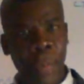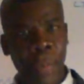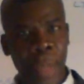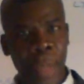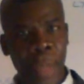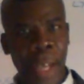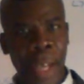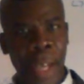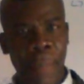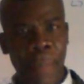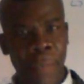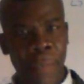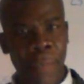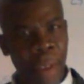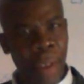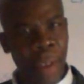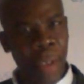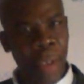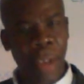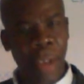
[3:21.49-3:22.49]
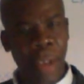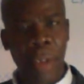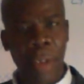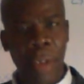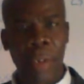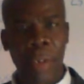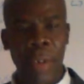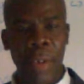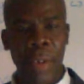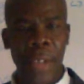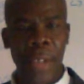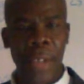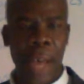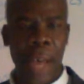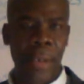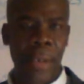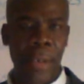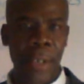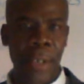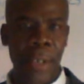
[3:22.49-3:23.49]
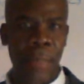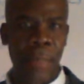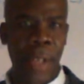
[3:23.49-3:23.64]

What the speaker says: pick up very low sounds.